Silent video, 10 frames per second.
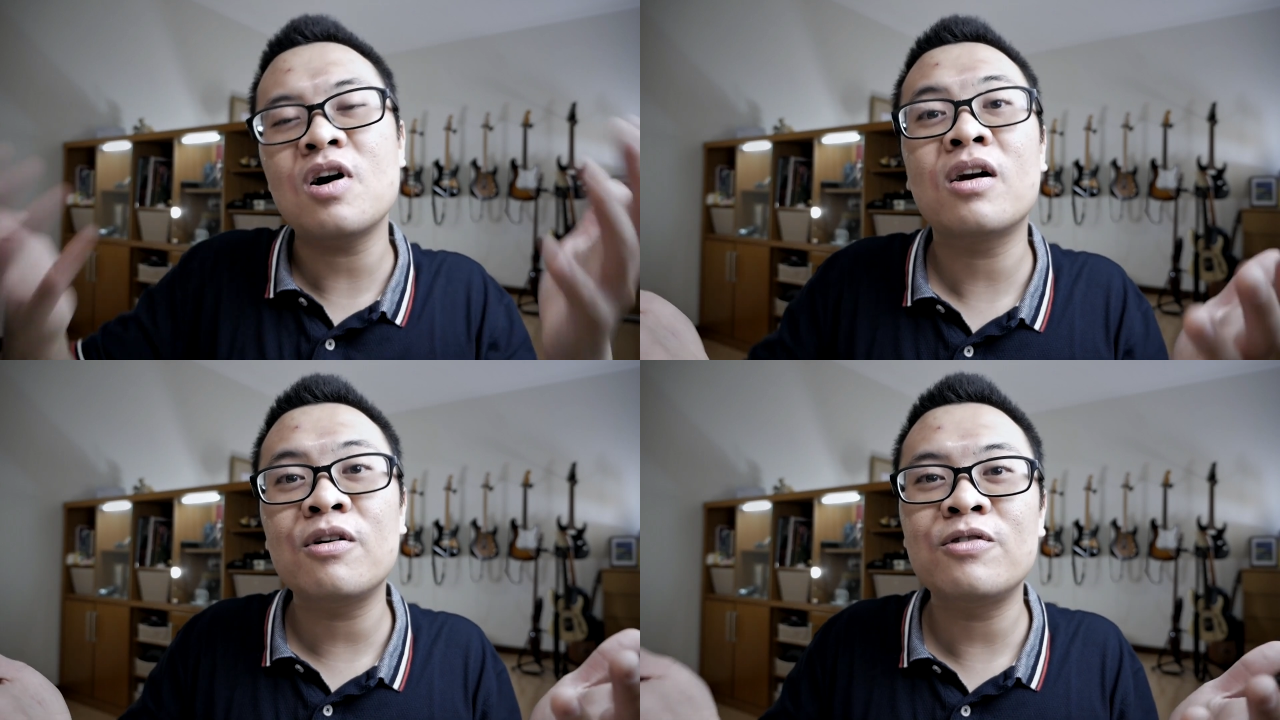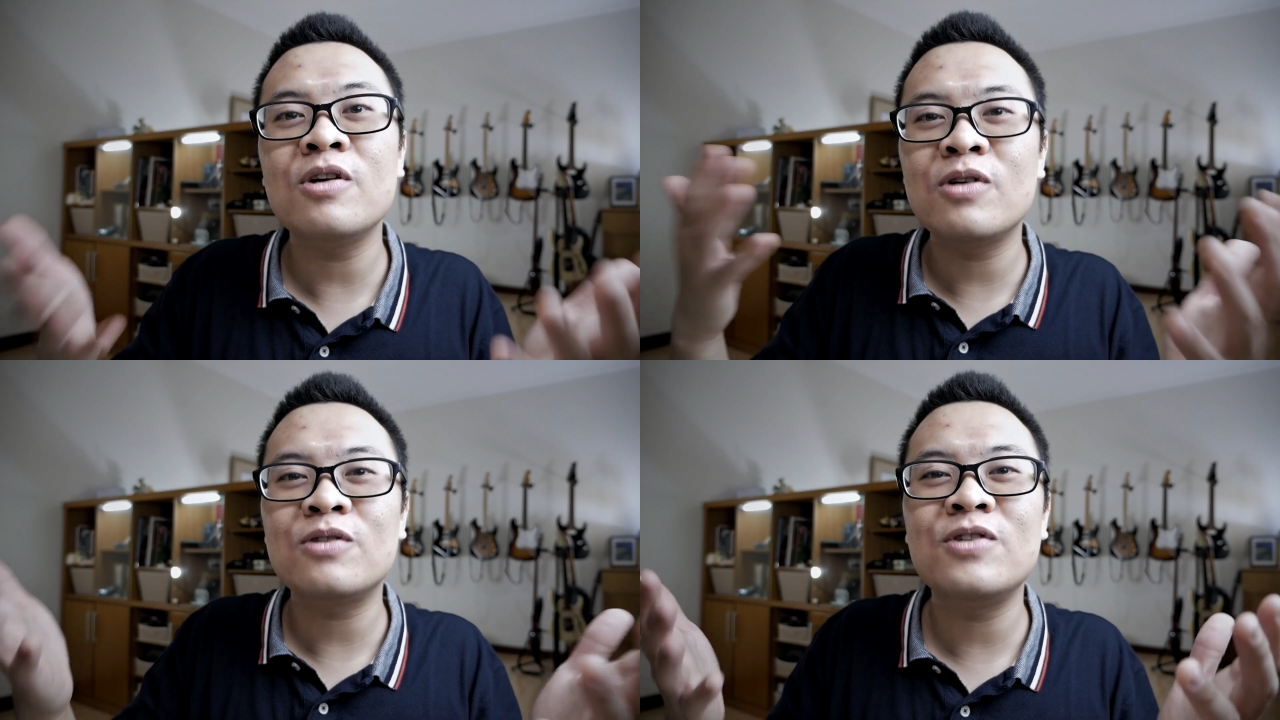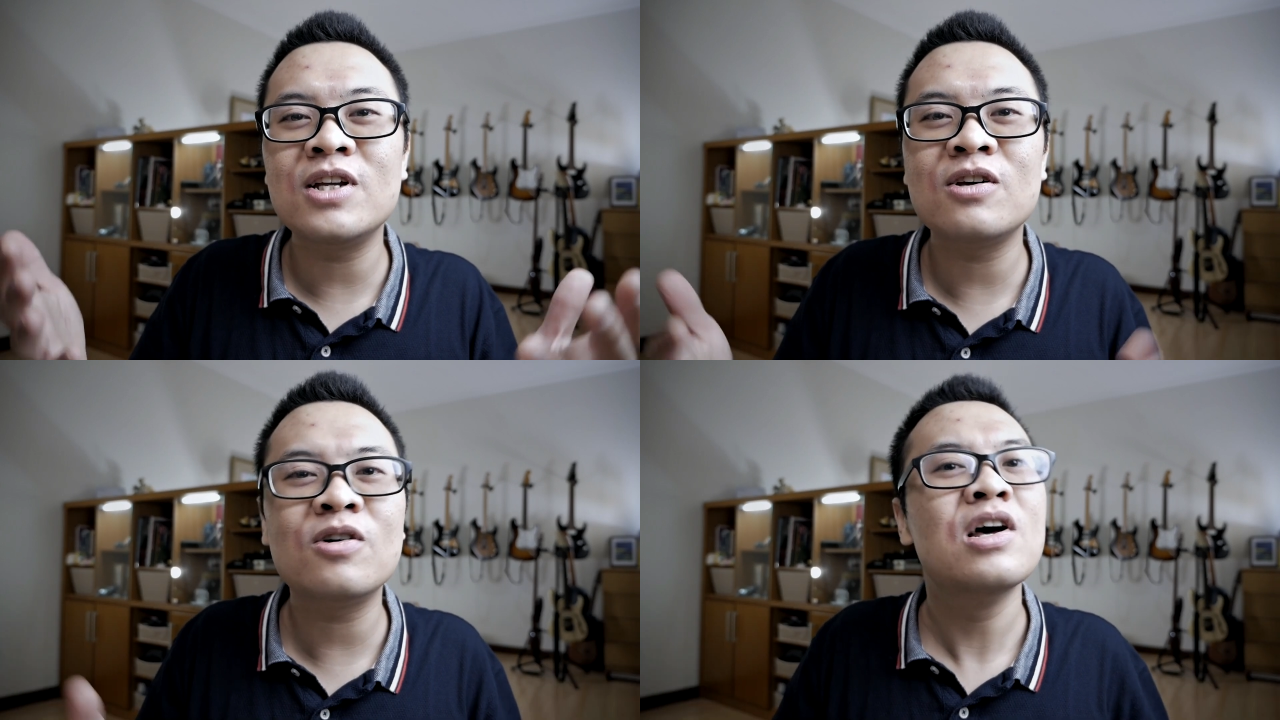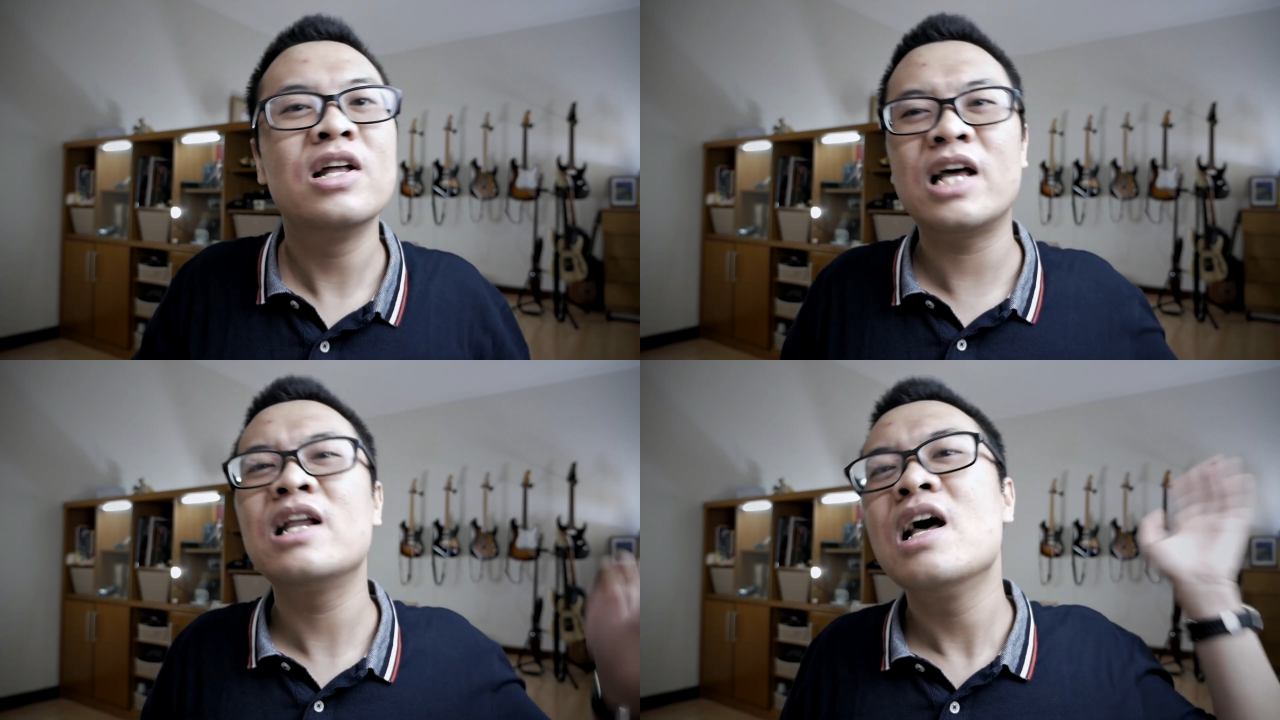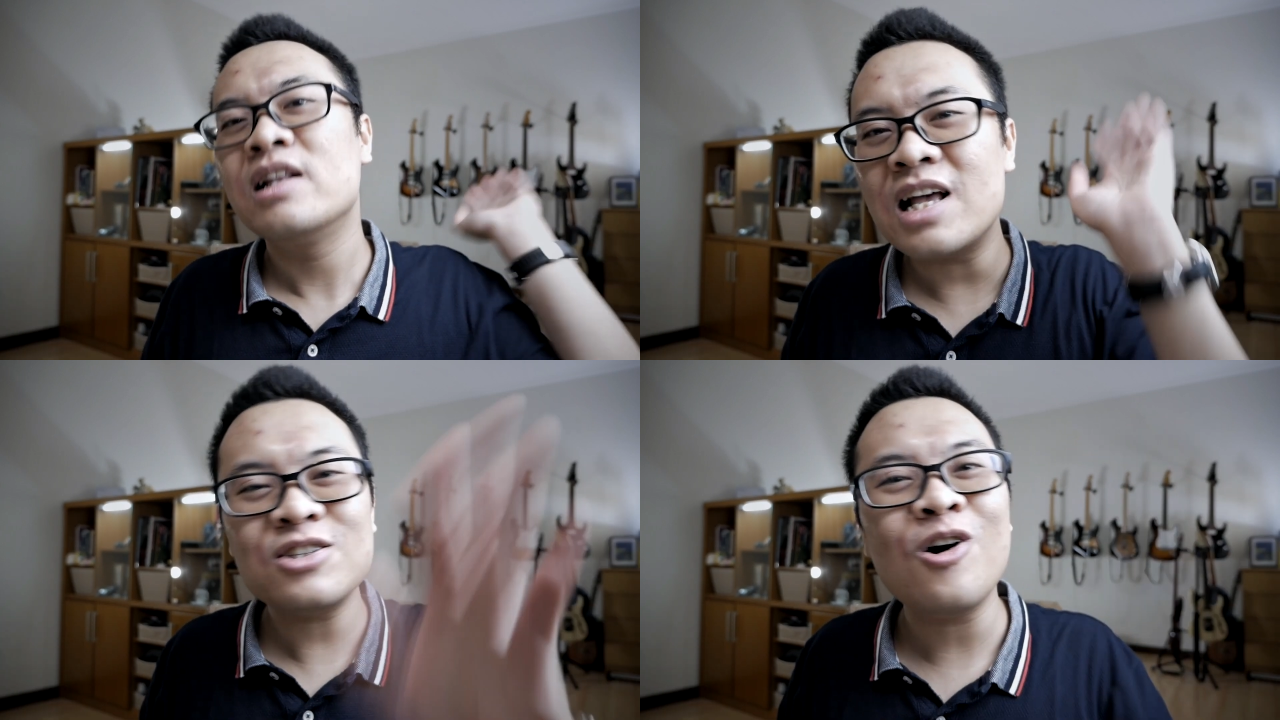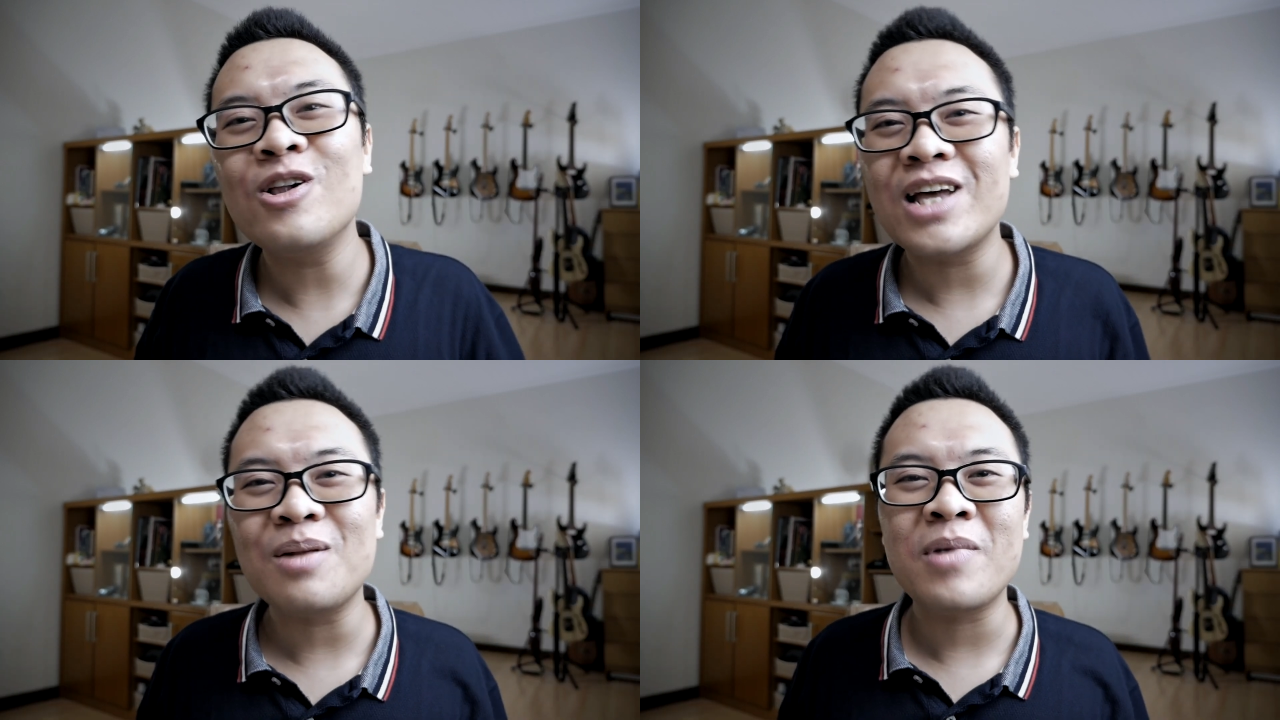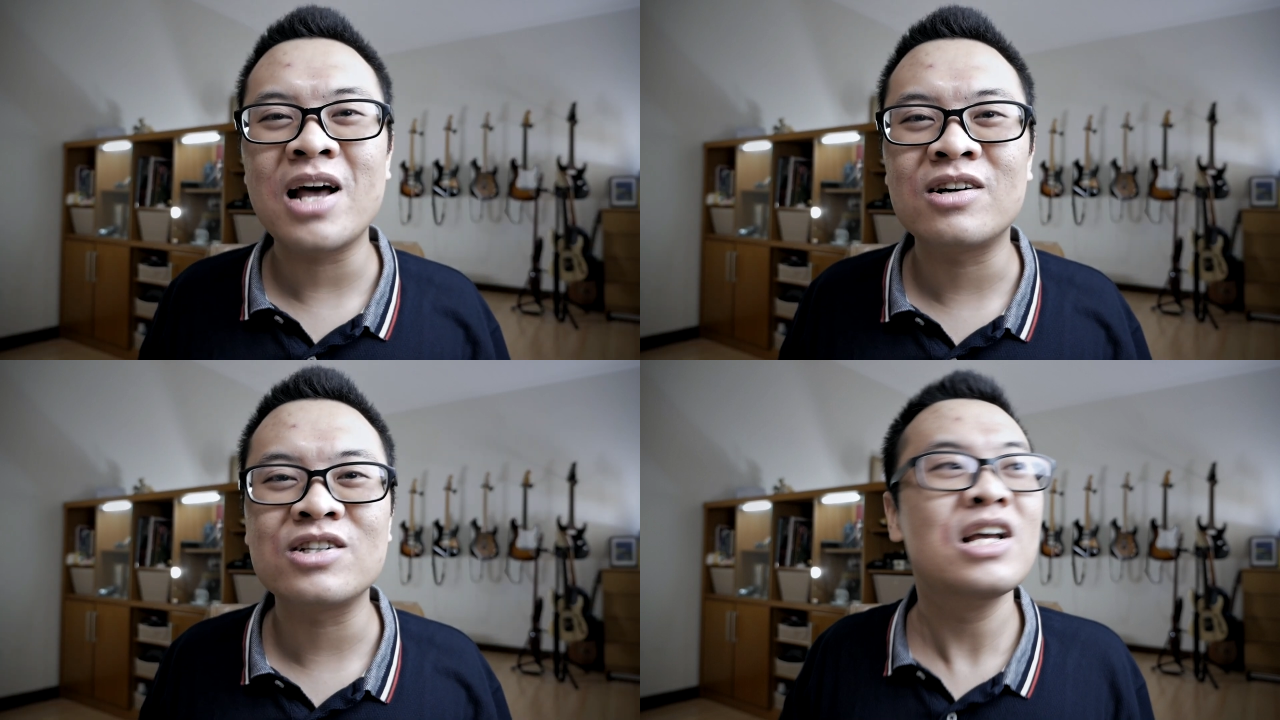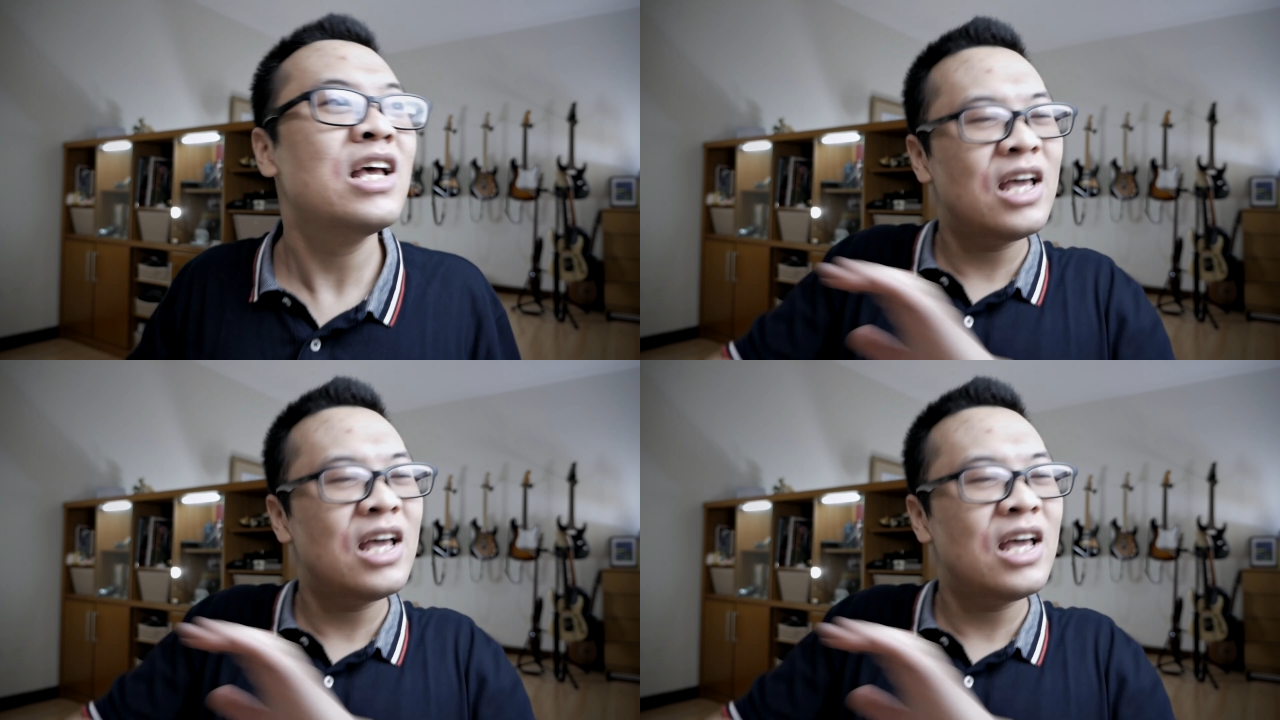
photography with video, then that's all that matters.